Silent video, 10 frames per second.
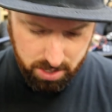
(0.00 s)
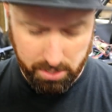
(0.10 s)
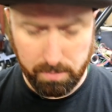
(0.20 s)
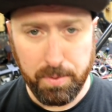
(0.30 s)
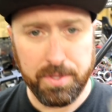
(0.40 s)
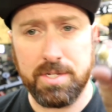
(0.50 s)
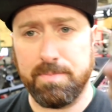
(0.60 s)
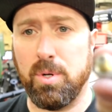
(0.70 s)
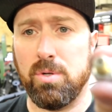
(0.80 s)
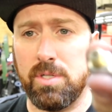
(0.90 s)
I can put this
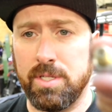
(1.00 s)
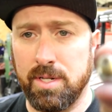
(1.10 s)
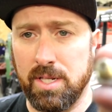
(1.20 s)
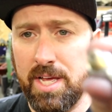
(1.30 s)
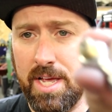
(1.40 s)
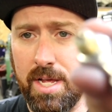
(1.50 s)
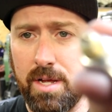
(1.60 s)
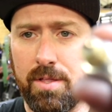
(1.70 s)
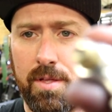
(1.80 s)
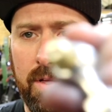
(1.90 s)
bolt in the lathe.